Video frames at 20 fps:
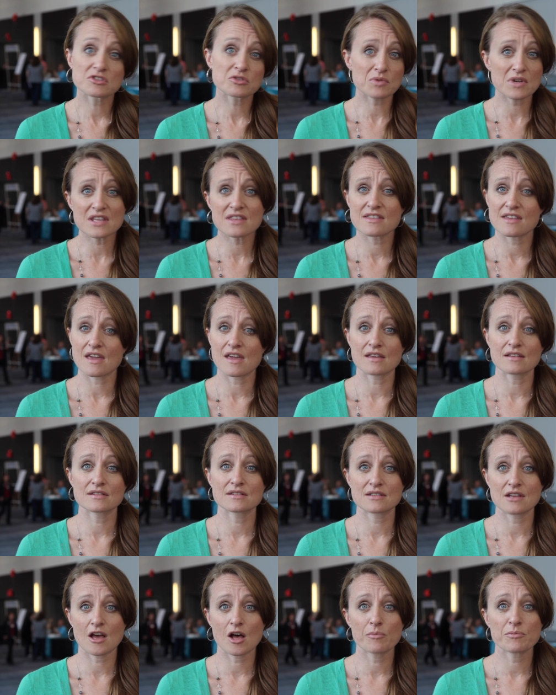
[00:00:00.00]
three
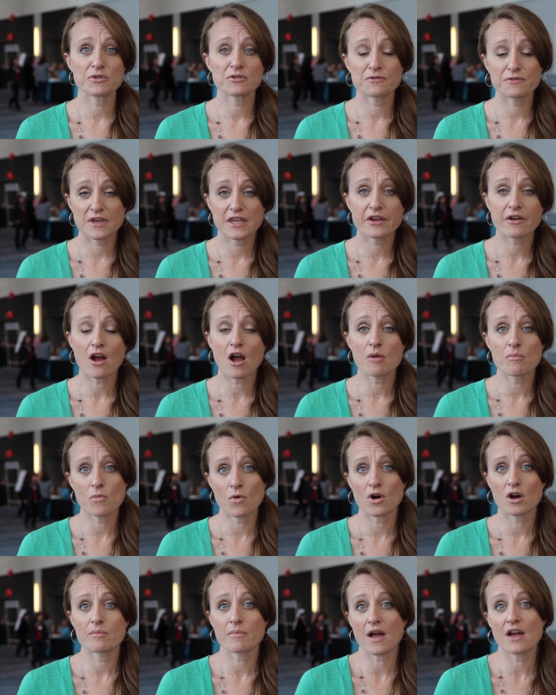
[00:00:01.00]
things to help you figure out
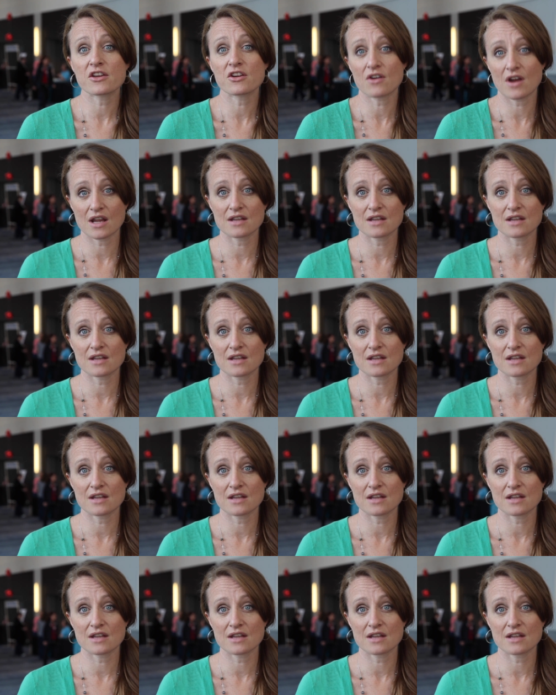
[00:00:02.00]
more about your